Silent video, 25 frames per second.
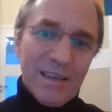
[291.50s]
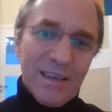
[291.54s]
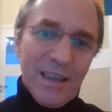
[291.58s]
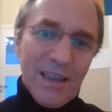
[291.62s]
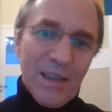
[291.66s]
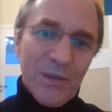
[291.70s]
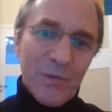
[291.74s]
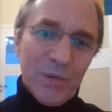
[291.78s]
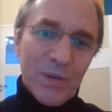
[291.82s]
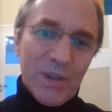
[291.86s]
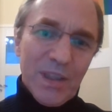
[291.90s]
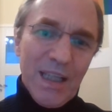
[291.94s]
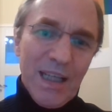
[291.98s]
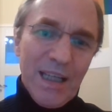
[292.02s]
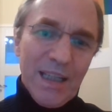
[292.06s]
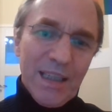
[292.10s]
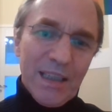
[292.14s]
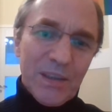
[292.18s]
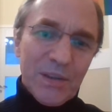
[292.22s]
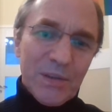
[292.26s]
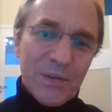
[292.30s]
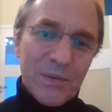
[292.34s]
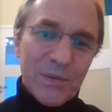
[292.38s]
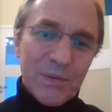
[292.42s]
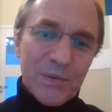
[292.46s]
I would
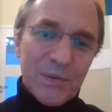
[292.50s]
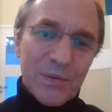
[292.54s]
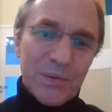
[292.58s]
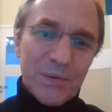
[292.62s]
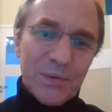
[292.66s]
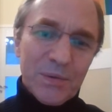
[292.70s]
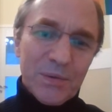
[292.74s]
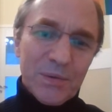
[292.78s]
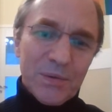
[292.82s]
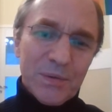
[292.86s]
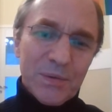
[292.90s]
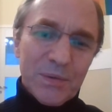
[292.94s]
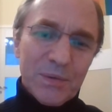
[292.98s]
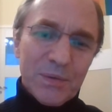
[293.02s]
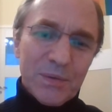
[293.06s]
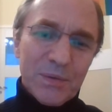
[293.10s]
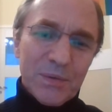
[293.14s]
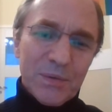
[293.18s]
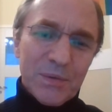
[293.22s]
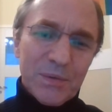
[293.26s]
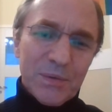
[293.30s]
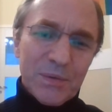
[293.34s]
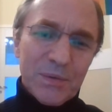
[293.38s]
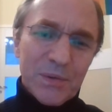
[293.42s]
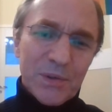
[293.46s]
like
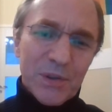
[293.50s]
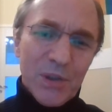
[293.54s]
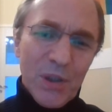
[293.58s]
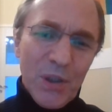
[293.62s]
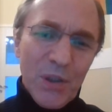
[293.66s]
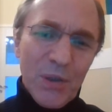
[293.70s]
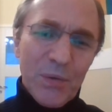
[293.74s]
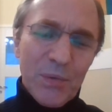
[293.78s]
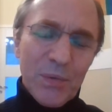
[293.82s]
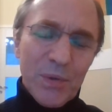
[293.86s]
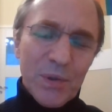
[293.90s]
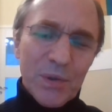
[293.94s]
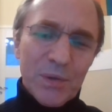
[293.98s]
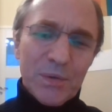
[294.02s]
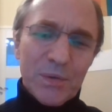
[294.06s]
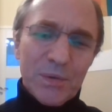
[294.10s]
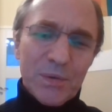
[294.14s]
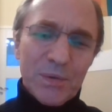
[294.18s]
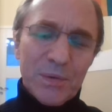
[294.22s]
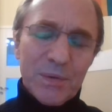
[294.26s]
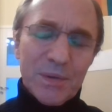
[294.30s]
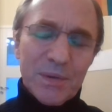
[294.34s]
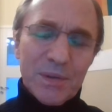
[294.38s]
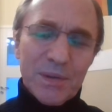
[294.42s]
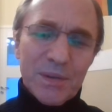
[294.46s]
to show
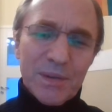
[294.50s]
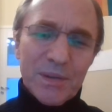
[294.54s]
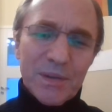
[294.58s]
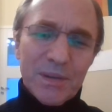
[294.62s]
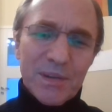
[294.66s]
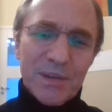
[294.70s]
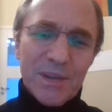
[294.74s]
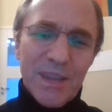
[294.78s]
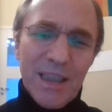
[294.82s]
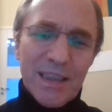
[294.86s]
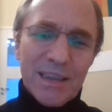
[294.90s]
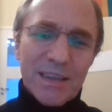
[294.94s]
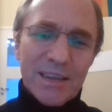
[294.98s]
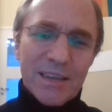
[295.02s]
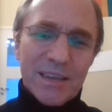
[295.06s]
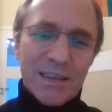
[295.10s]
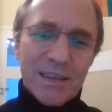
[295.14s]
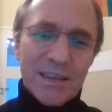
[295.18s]
you that